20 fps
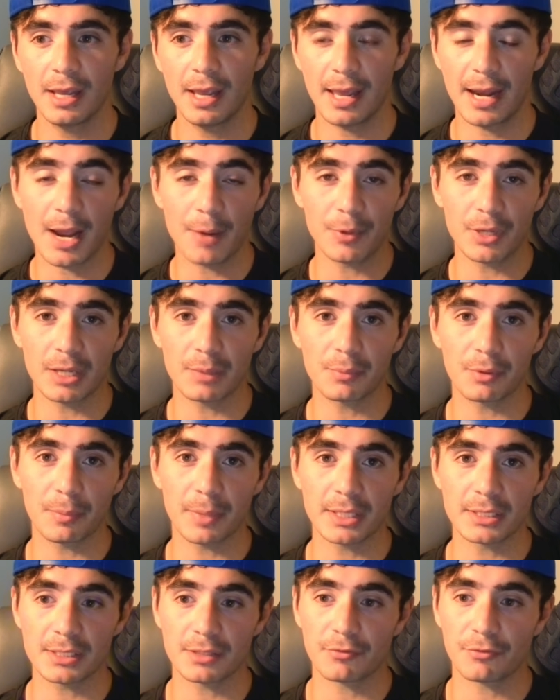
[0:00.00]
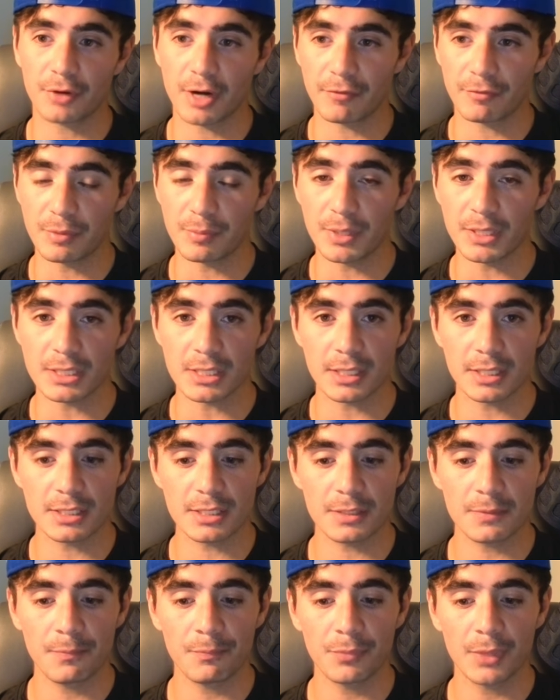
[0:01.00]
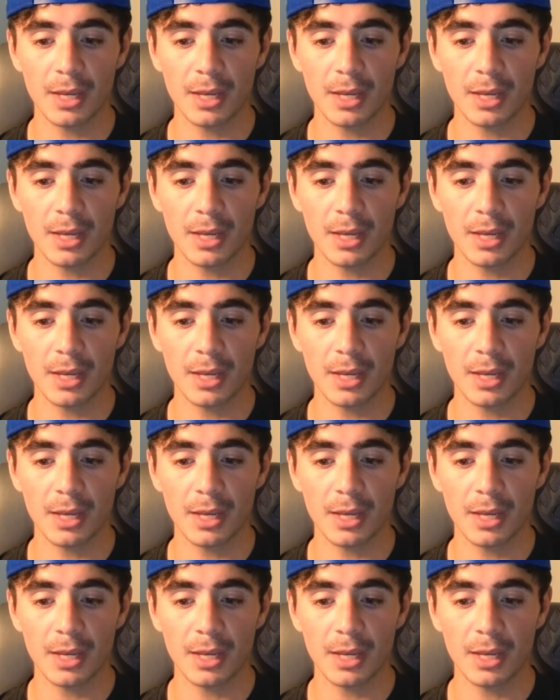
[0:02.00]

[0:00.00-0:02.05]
and how we implement it for every business.